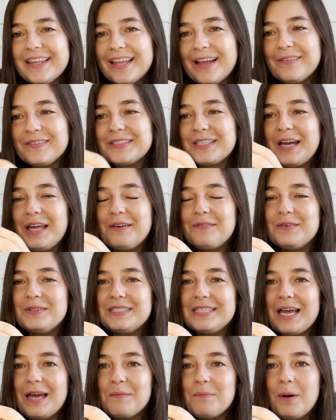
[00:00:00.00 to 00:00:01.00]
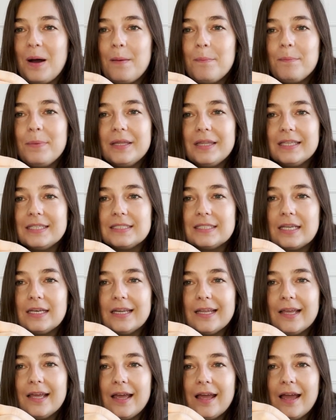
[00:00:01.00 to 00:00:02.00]
that was kind of a sad pop, but listen.
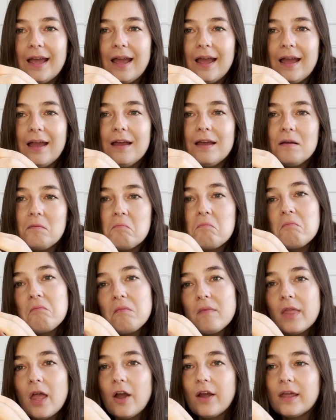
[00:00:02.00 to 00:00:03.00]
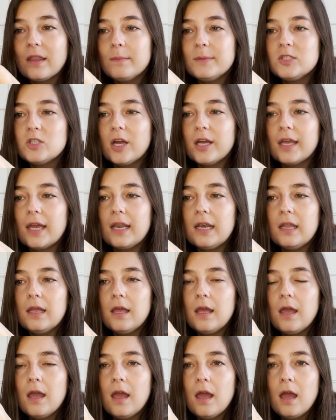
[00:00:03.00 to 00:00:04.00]
Okay, let me try again.
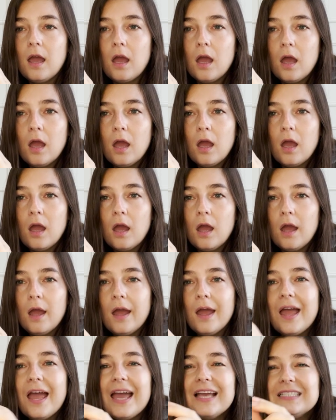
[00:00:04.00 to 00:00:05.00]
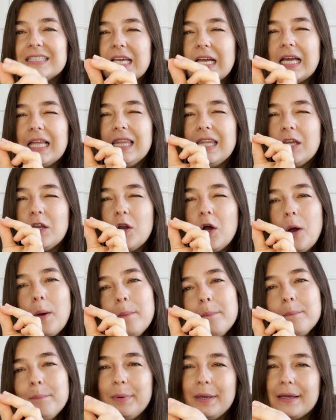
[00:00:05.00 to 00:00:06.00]
It's like a
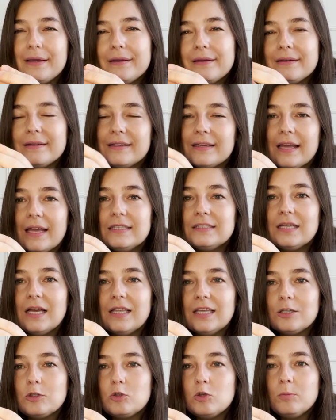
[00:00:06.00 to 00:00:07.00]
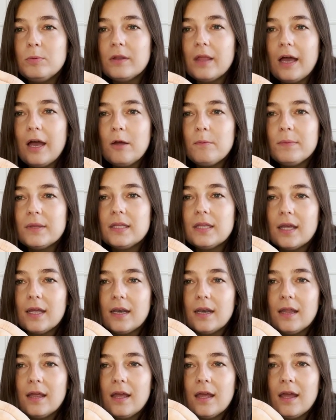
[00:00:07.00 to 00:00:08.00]
little, it's not like super loud, but
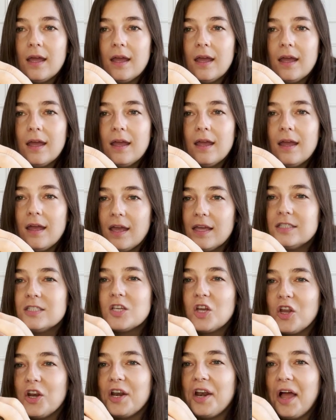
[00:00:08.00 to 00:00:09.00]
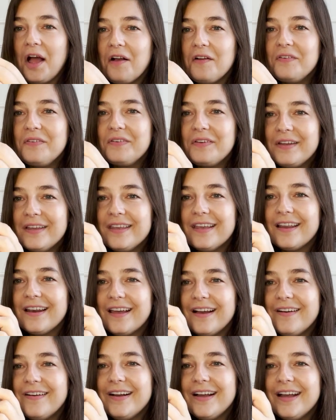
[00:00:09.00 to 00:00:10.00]
then it's good enough, you
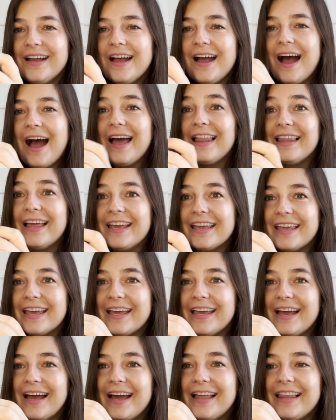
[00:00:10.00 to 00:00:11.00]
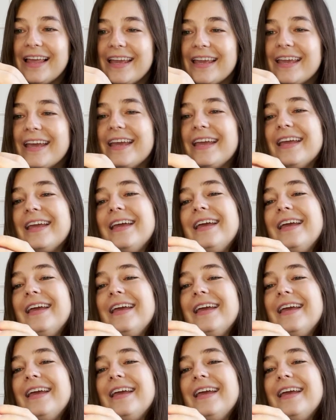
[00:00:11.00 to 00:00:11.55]
know? I like it, I like it.